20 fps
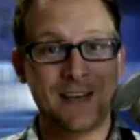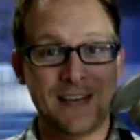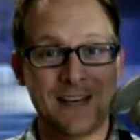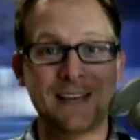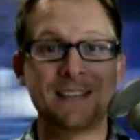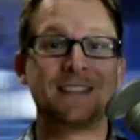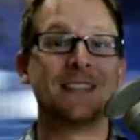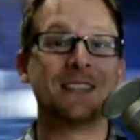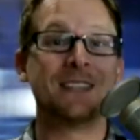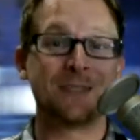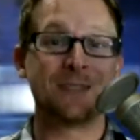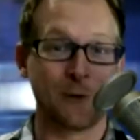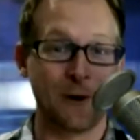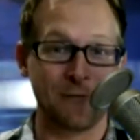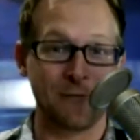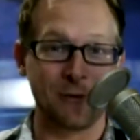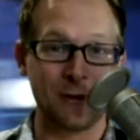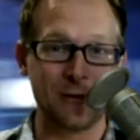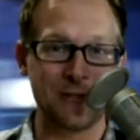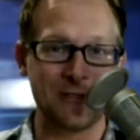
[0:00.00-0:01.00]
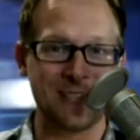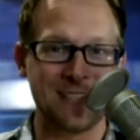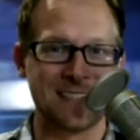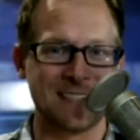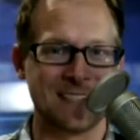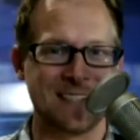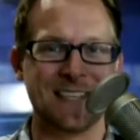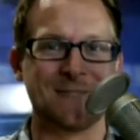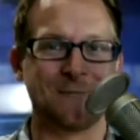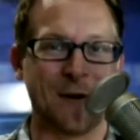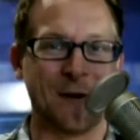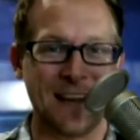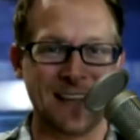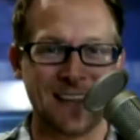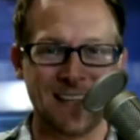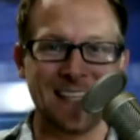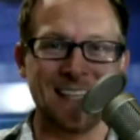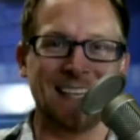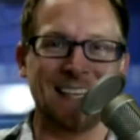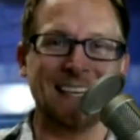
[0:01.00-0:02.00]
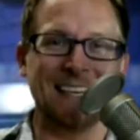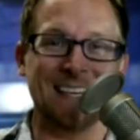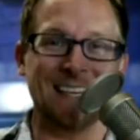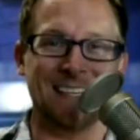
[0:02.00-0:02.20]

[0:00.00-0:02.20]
Is this the revolution? Is this finally